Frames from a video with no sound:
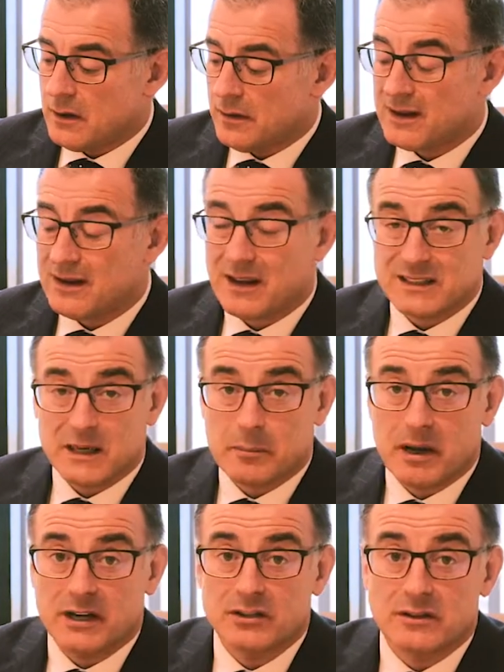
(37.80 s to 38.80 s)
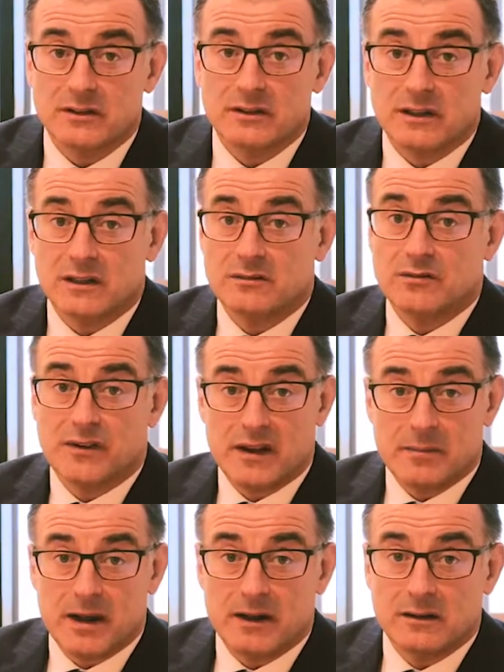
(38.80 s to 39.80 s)
The classic patient is
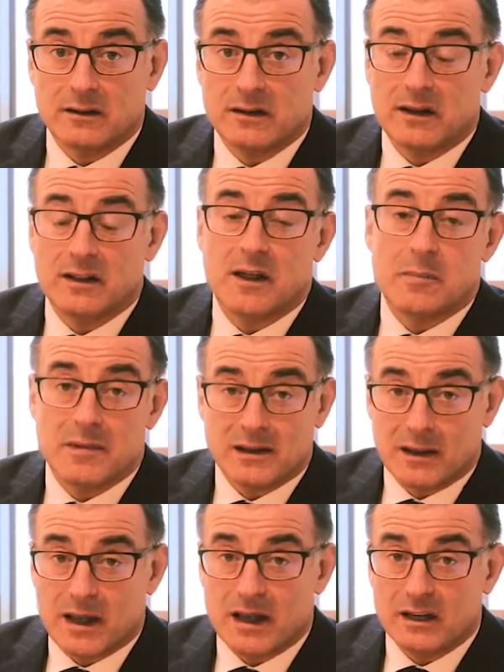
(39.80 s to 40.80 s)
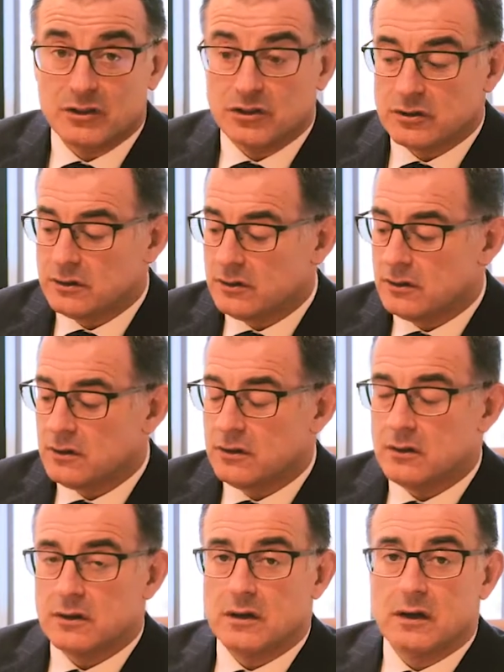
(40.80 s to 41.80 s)
female in their middle age.
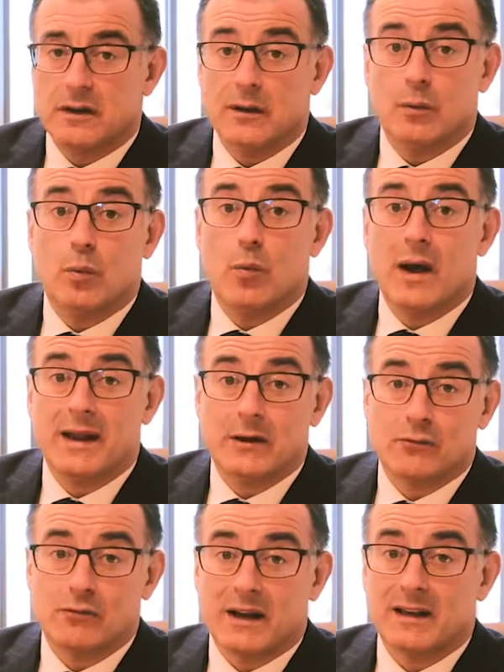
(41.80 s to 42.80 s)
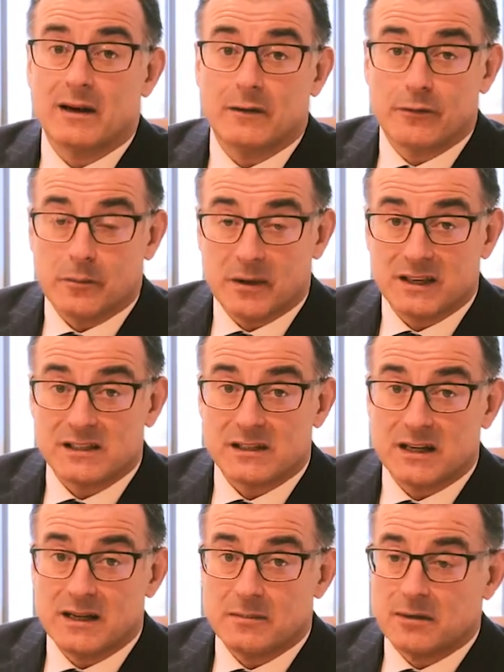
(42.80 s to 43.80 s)
They will wake regularly from their
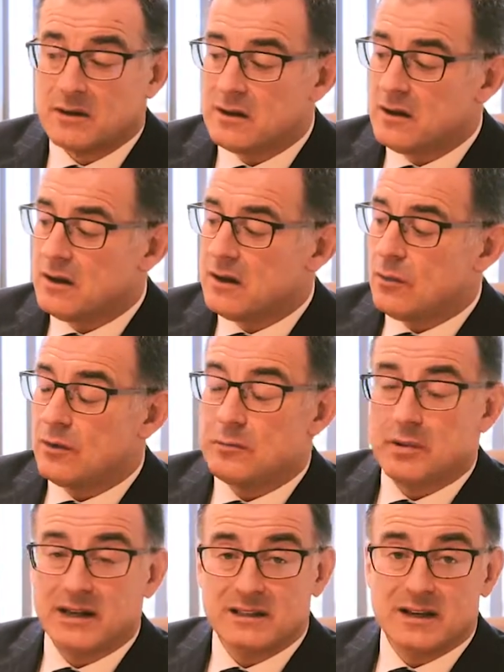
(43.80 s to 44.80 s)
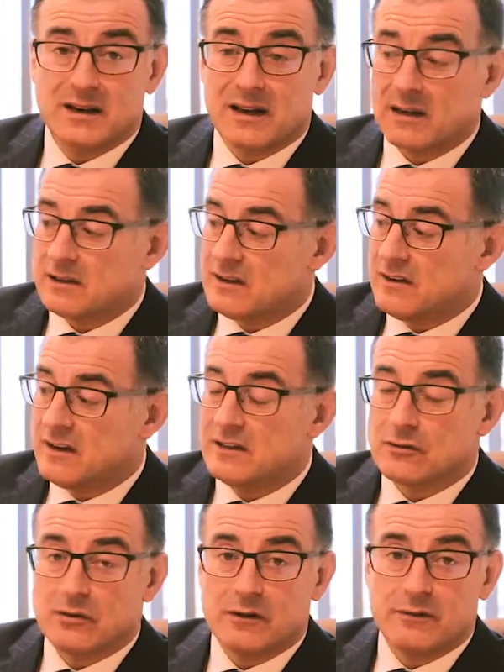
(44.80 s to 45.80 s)
sleep with pins and needles in
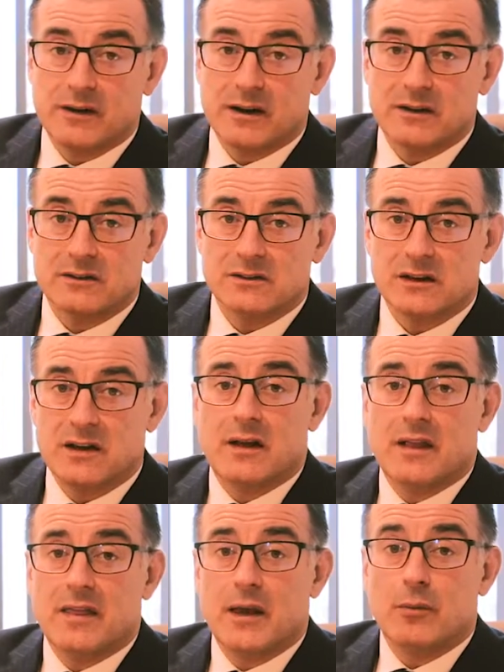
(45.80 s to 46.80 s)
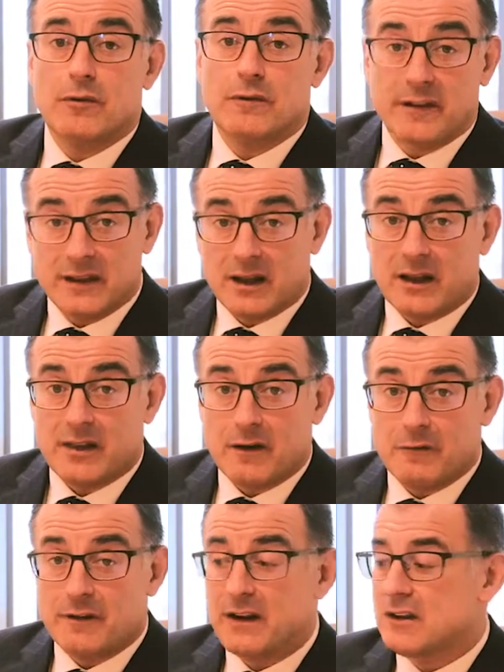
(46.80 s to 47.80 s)
these three fingers. They will feel like
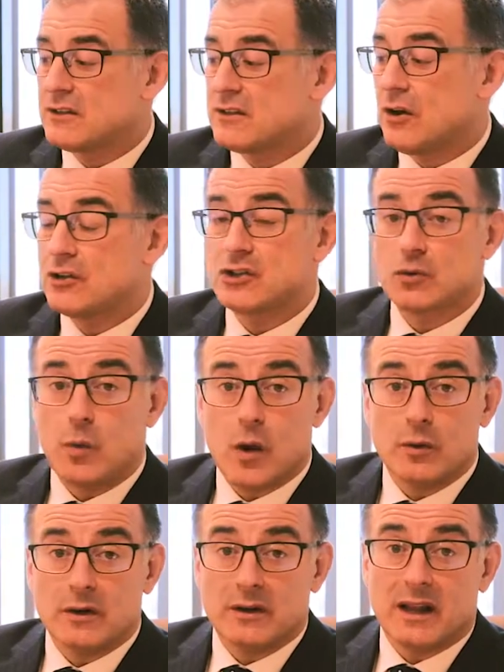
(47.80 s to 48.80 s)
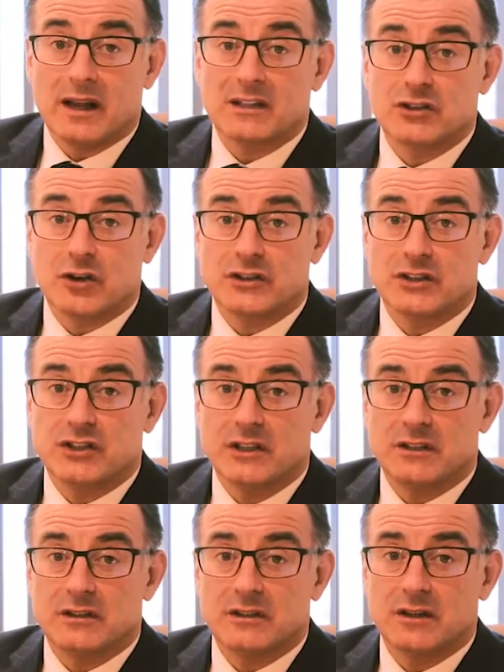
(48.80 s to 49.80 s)
their fingers are swollen like
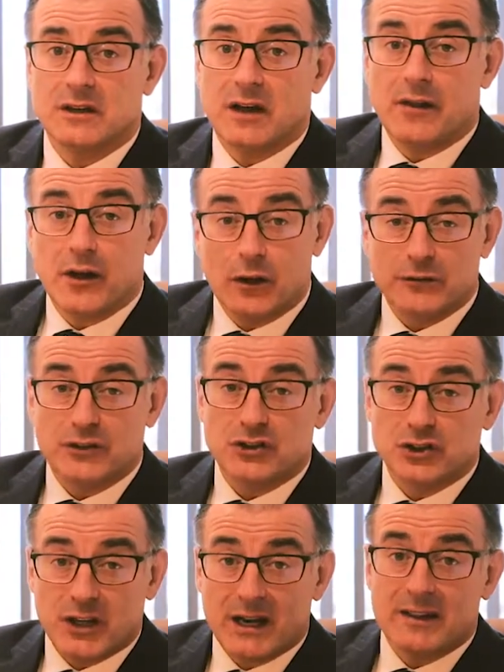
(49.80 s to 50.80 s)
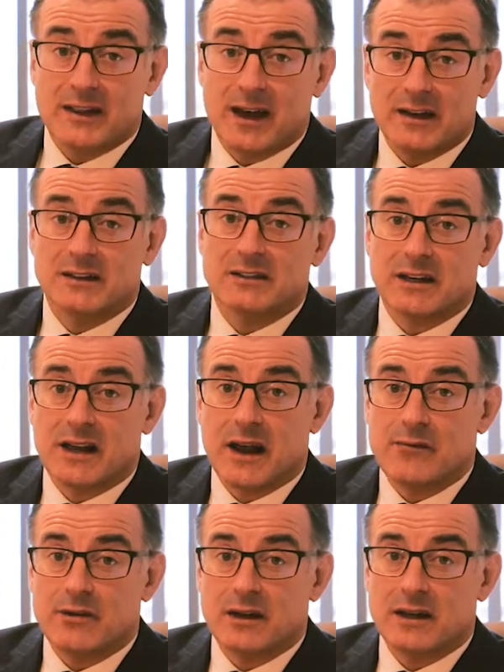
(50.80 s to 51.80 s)
sausages, and they'll often shake their hands to
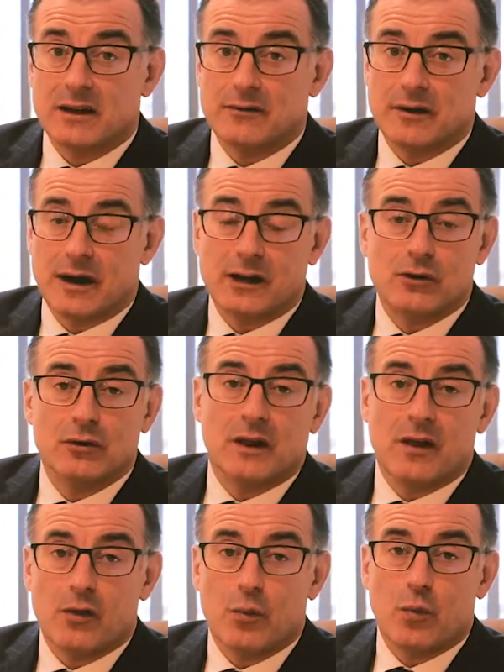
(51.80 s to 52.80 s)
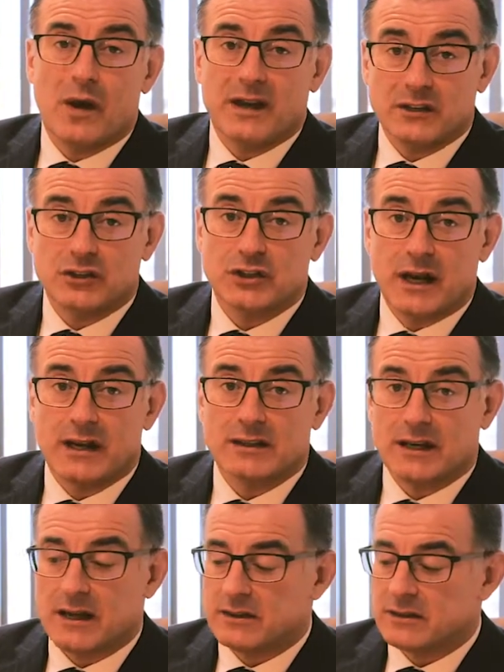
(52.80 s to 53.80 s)
gain relief, and I call that the wake and shake
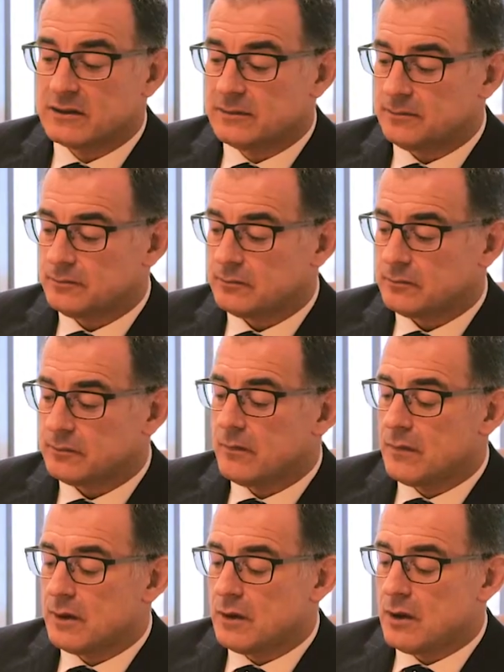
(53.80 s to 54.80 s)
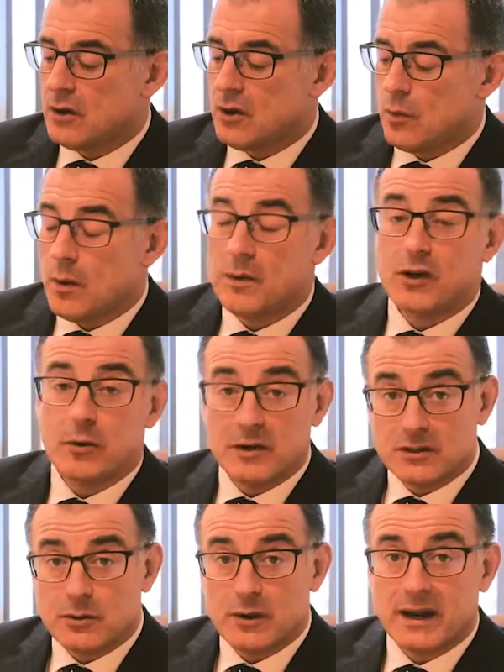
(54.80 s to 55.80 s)
test. When we come
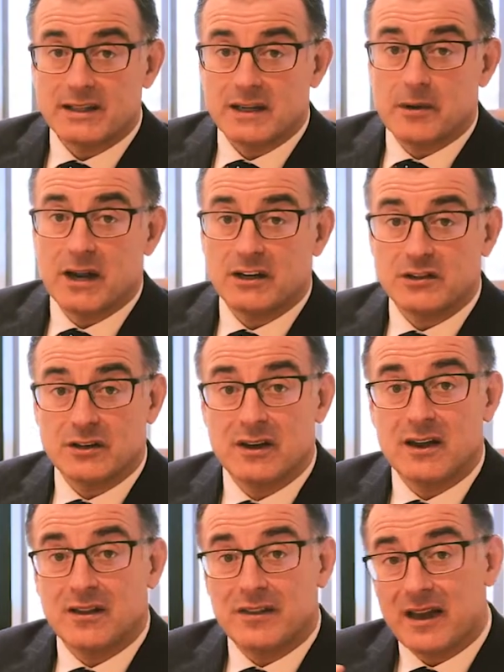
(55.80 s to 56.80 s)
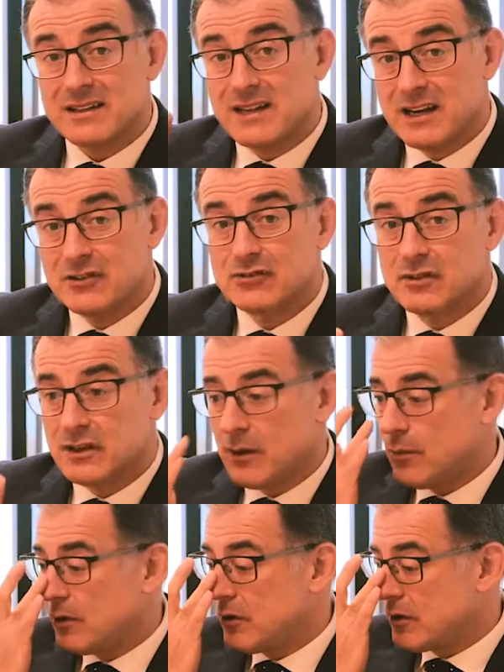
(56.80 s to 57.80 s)
into an examination, that's the history
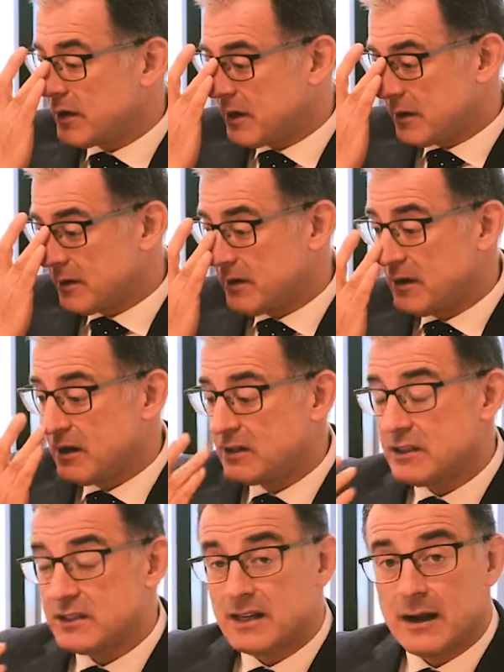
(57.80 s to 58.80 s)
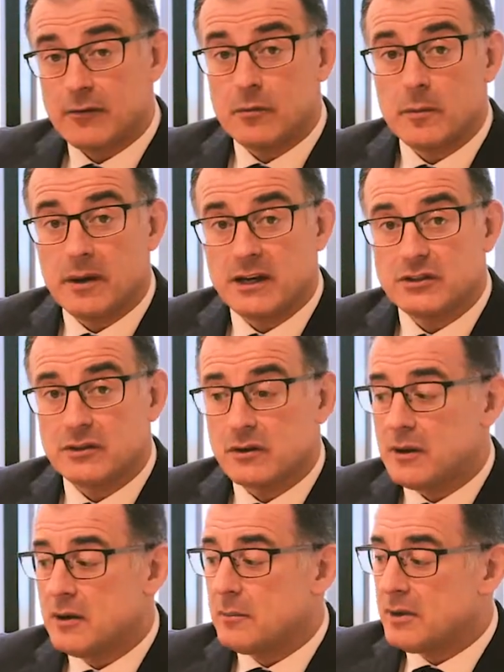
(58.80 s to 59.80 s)
that we're looking to take from a
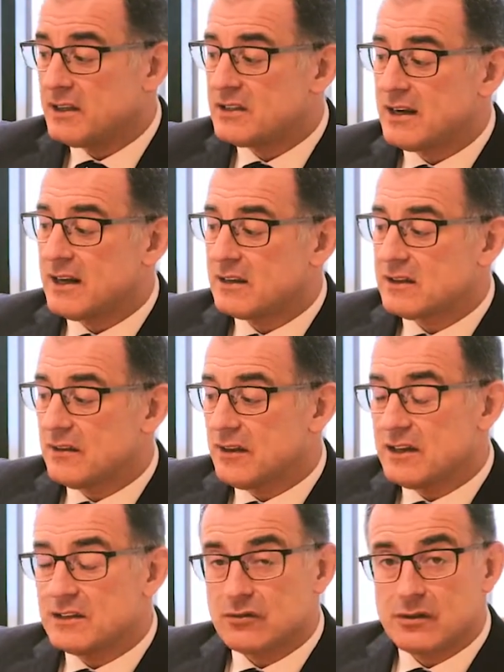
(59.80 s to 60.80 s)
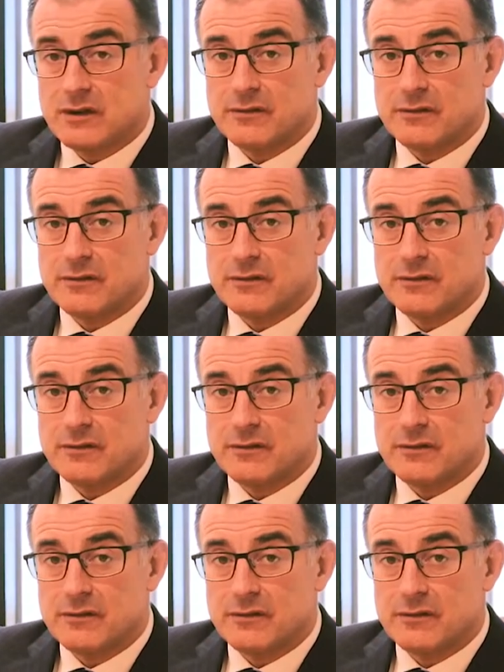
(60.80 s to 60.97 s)
patient. Pins and needles in these three